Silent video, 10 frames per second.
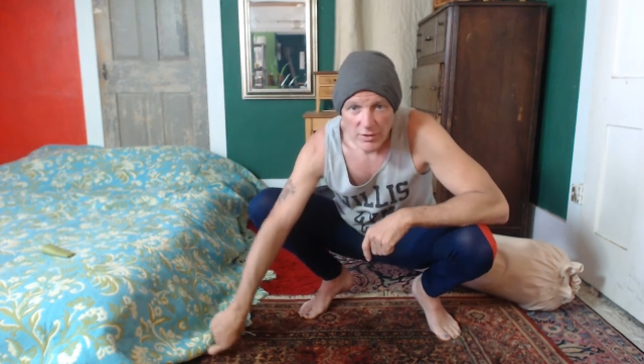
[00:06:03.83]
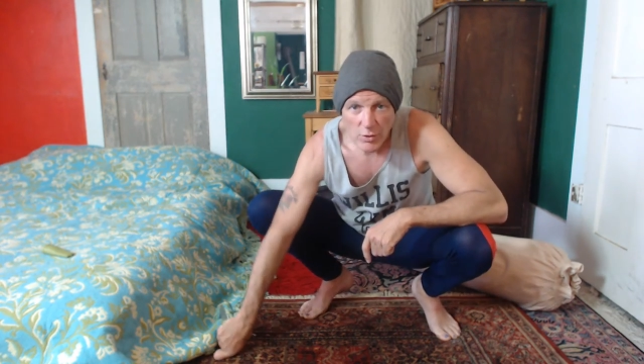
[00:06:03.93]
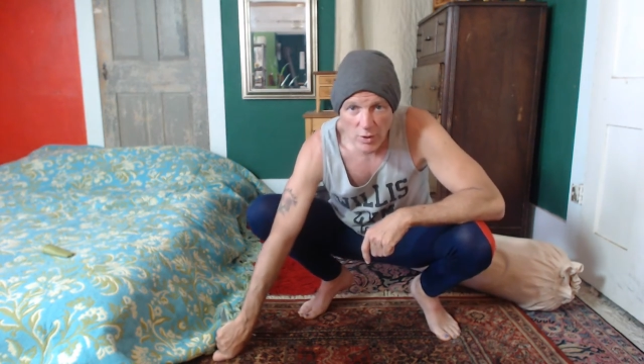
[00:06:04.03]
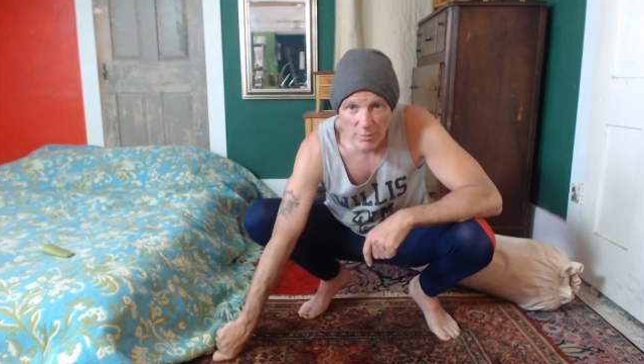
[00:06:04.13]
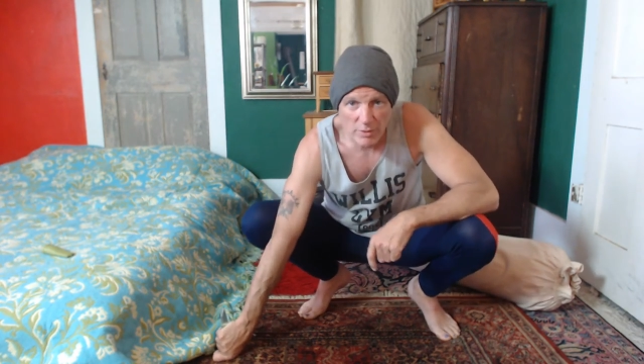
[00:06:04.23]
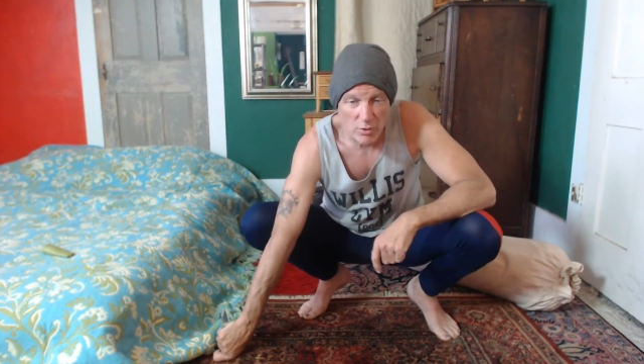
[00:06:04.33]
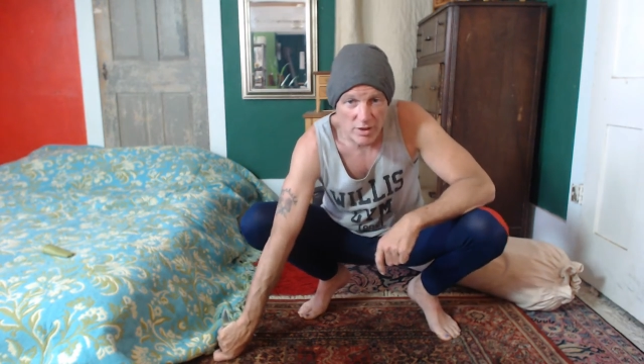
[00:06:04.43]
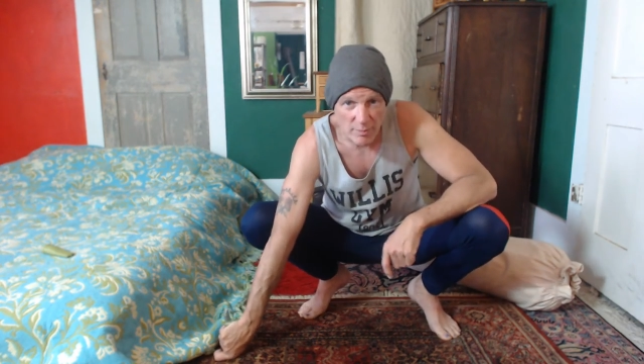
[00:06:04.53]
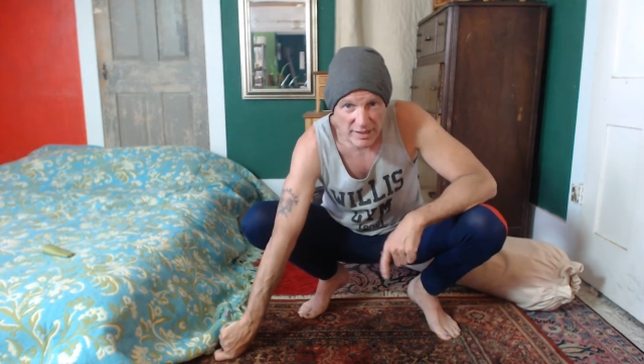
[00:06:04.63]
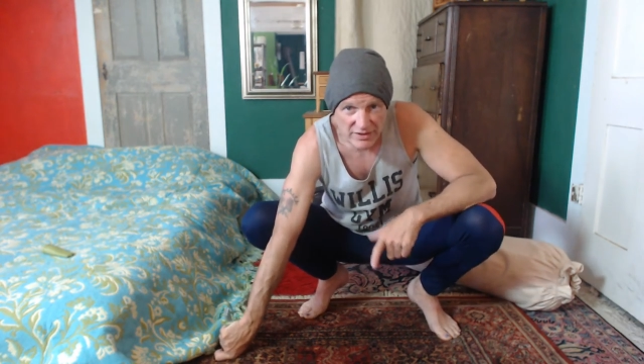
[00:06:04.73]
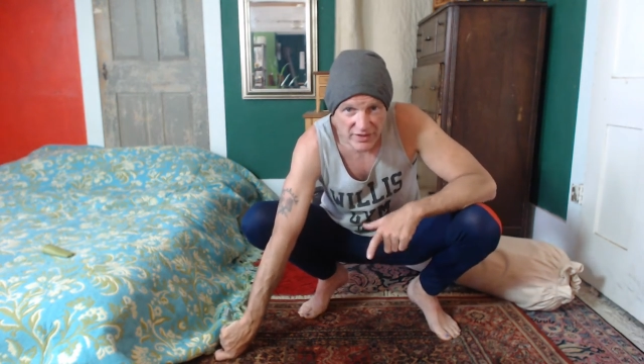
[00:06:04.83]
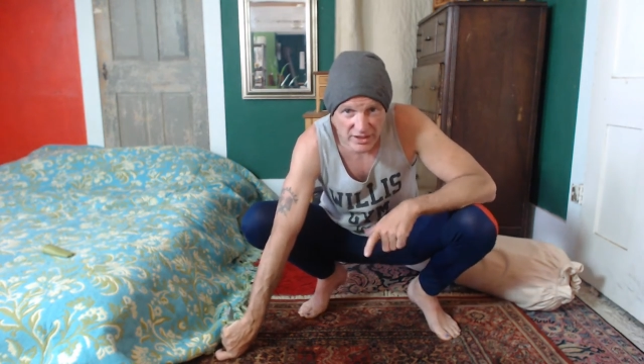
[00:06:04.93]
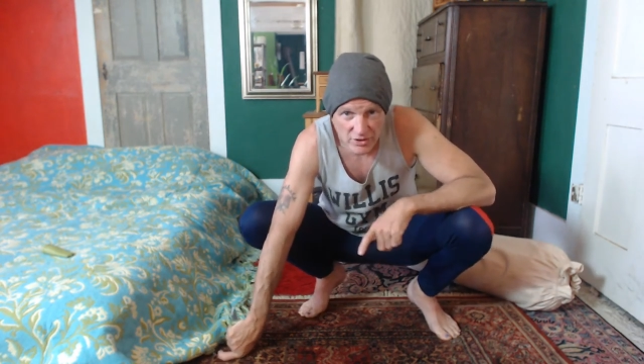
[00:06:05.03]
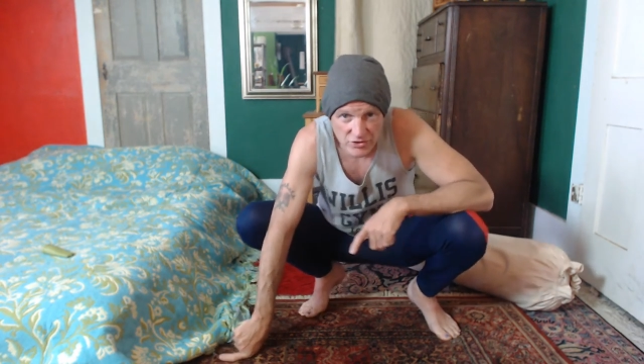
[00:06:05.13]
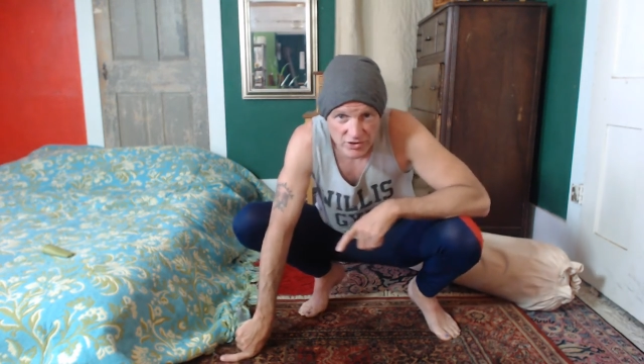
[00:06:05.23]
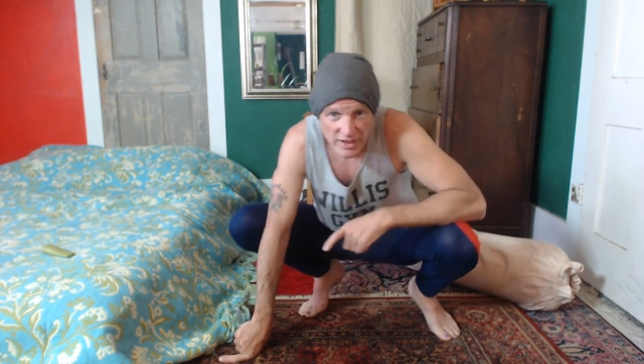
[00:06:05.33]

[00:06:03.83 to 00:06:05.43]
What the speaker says: The women were the big thinkers